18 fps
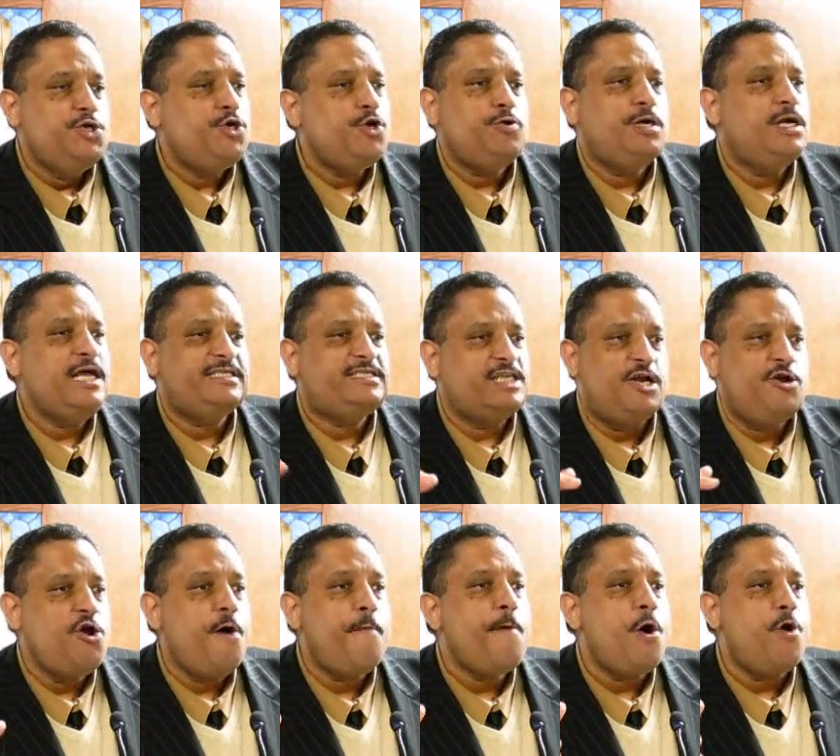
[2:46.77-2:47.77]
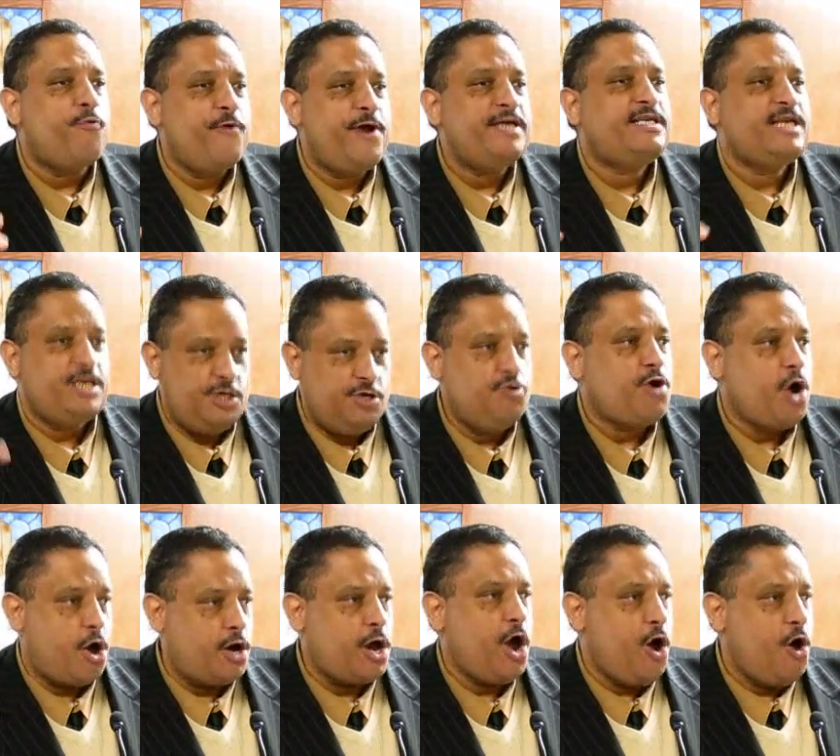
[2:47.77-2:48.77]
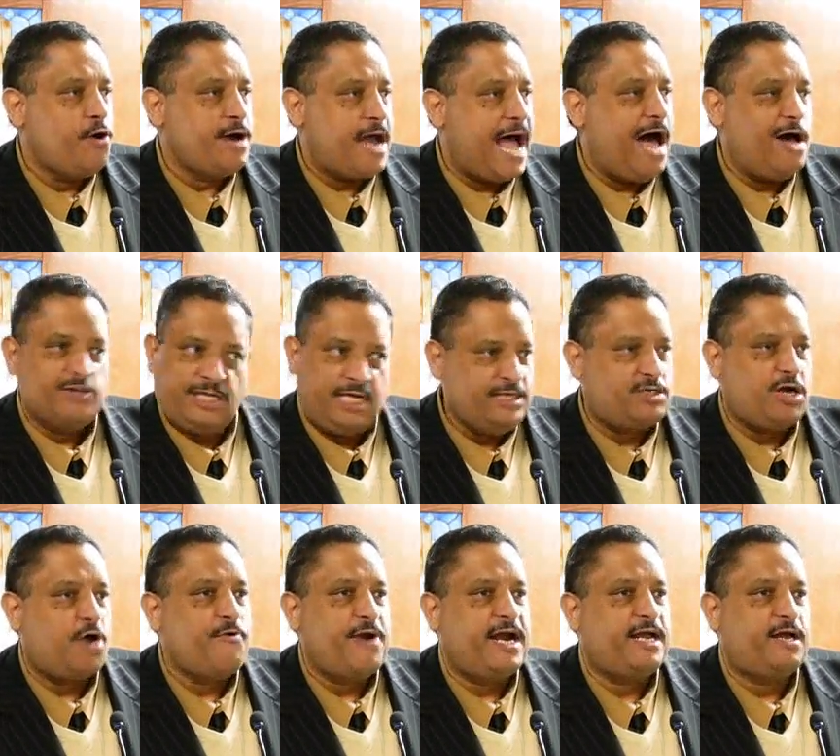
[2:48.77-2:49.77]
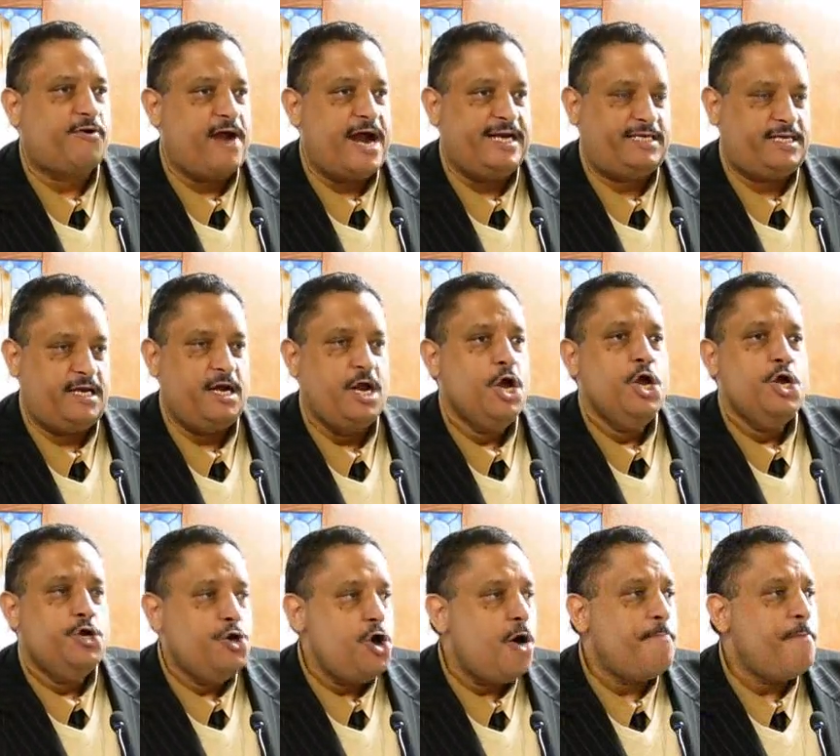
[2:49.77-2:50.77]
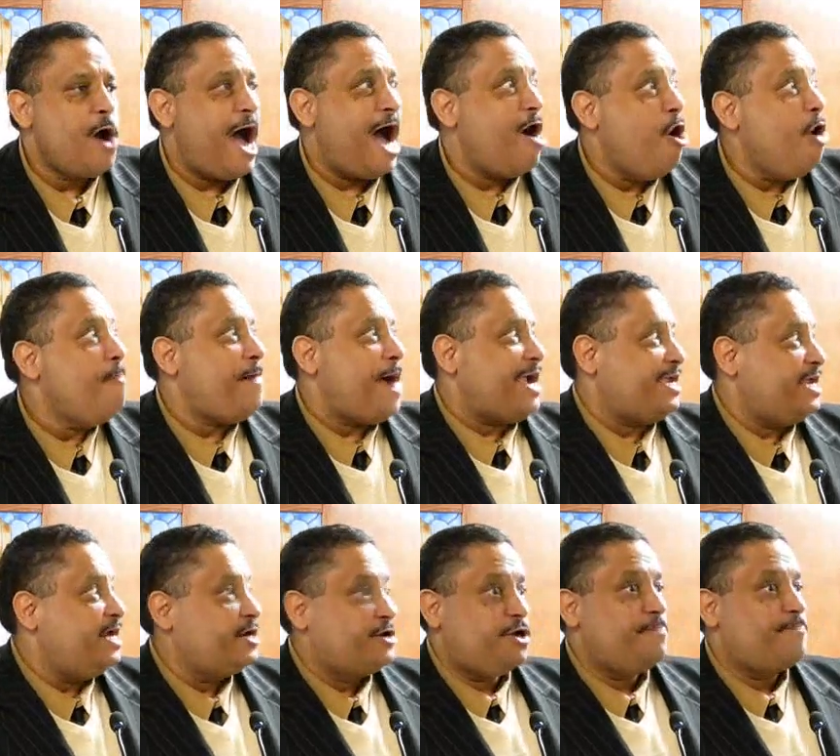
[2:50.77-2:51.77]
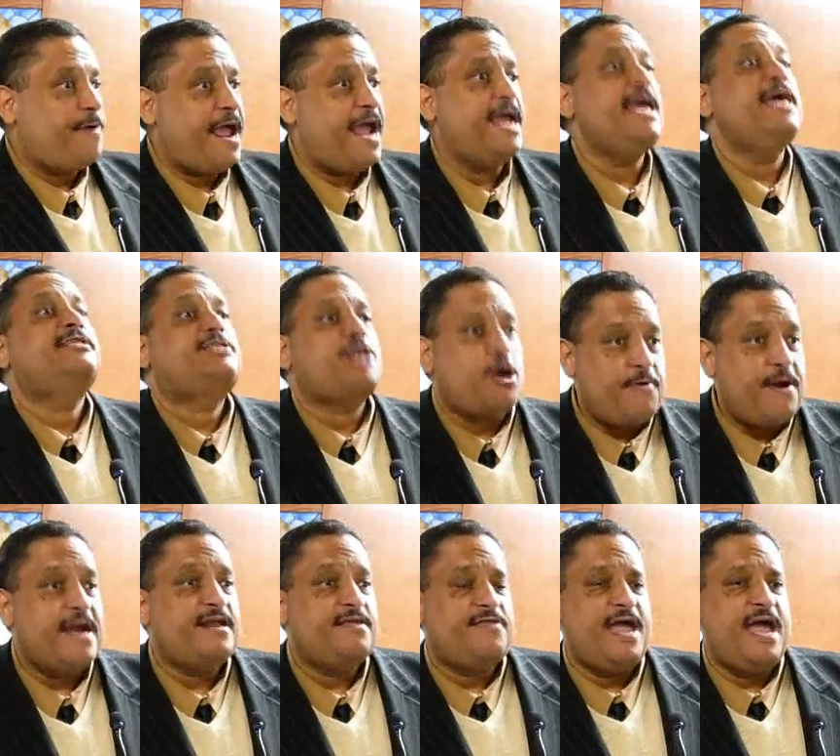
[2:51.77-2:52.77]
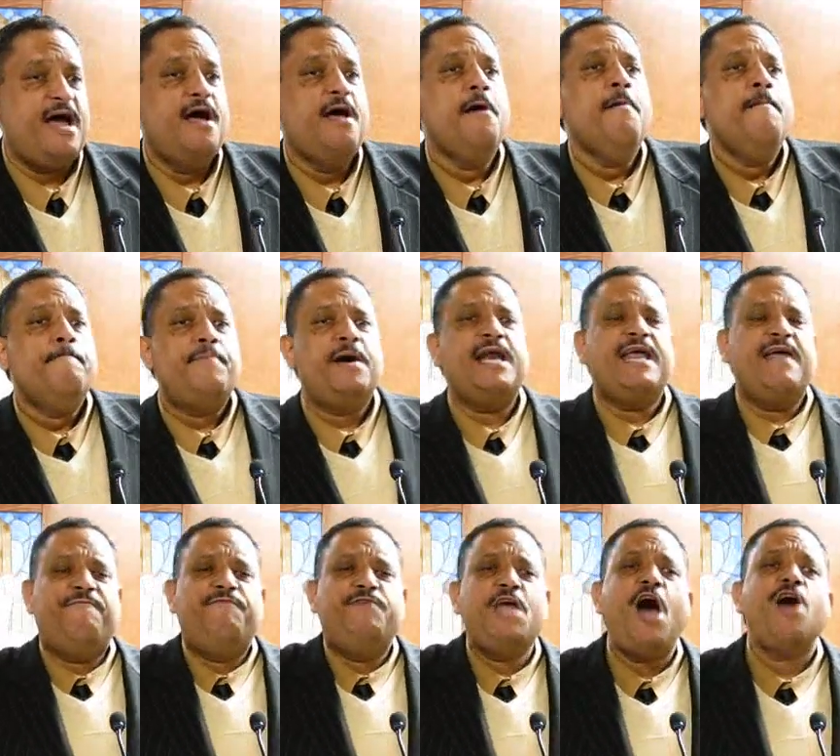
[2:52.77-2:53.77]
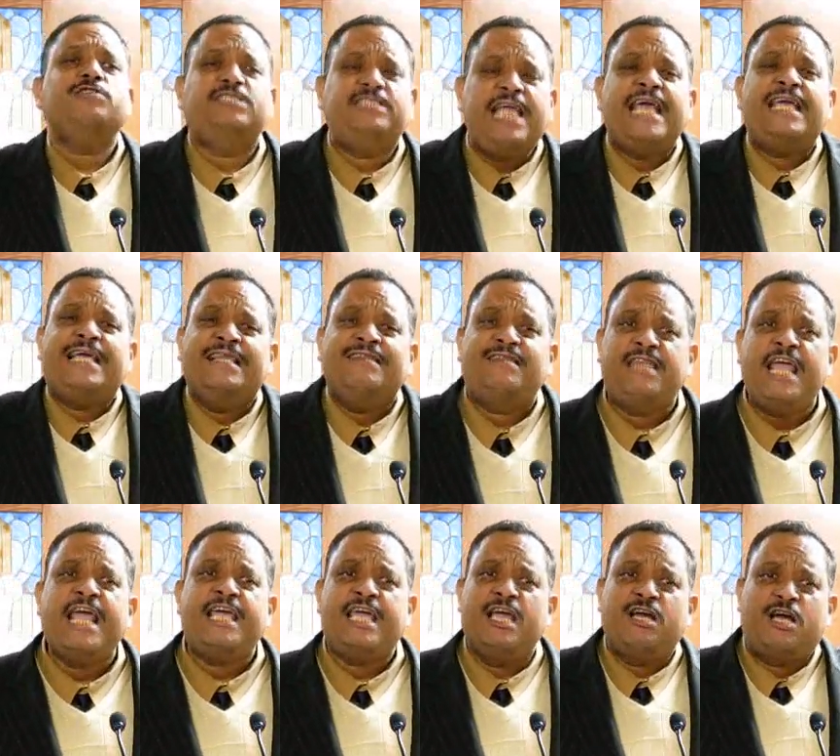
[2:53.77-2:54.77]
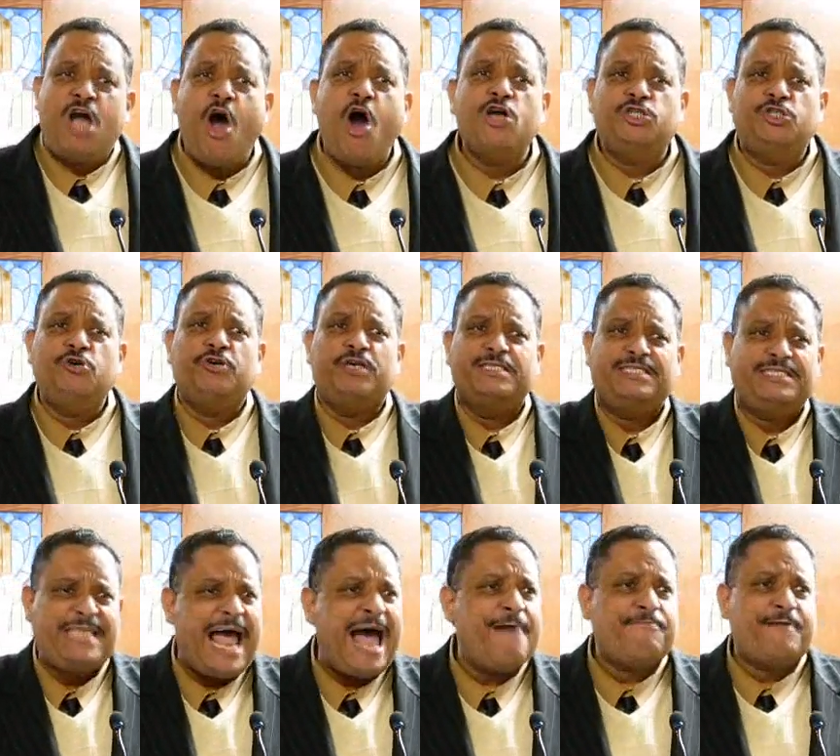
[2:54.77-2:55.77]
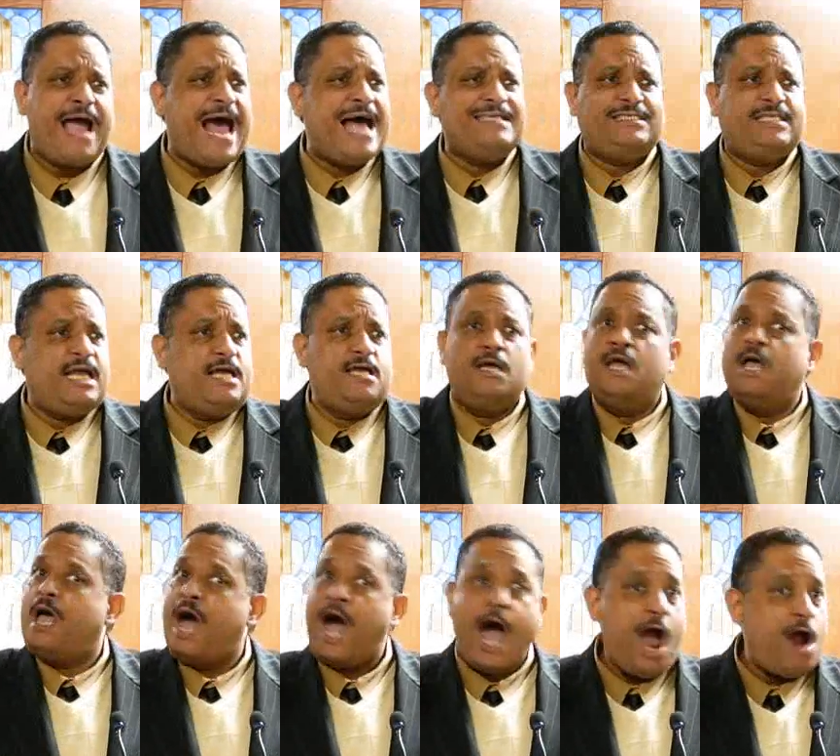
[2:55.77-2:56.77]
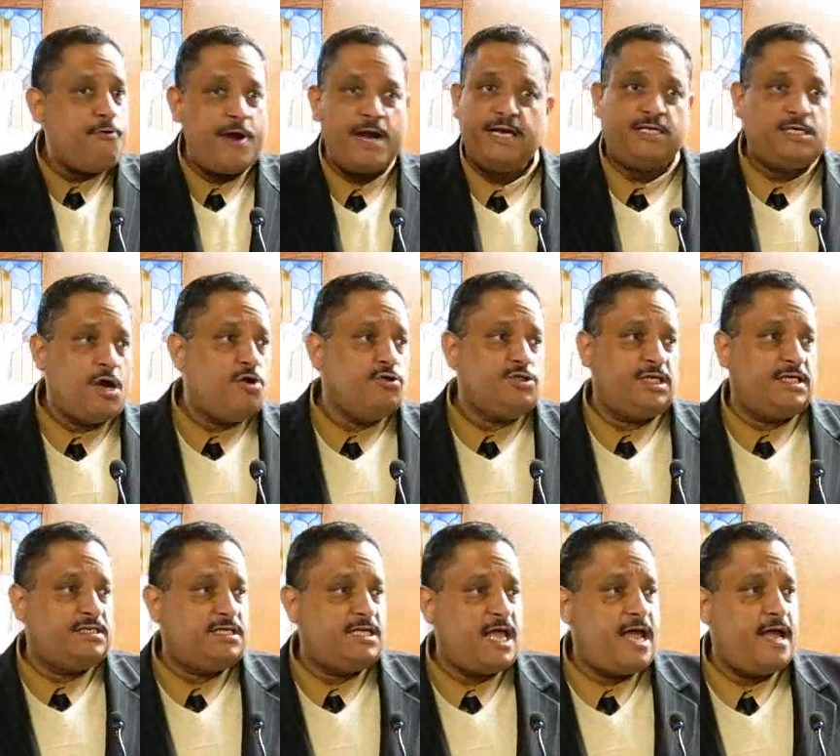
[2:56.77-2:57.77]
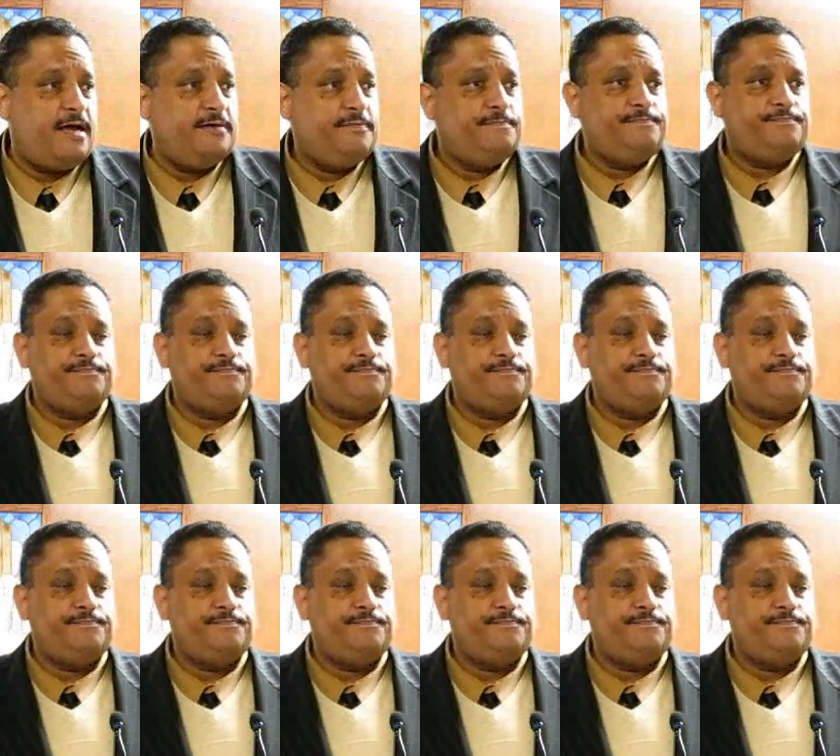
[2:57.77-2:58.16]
You listen, no more renting, you're going to own a house. It's already granted. No more, I hope I get a good pay. It's already there. But if your stinking thinking caused you to stop, God said, I already told you it's there.